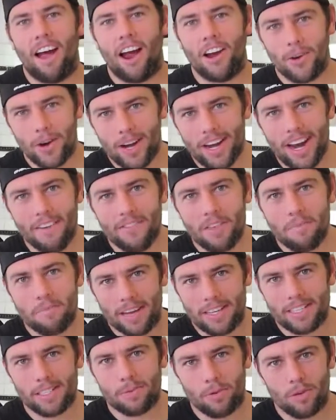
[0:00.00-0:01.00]
Are you ready to have the
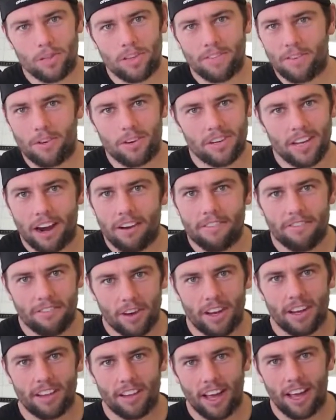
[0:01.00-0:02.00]
best smoothie of your entire freaking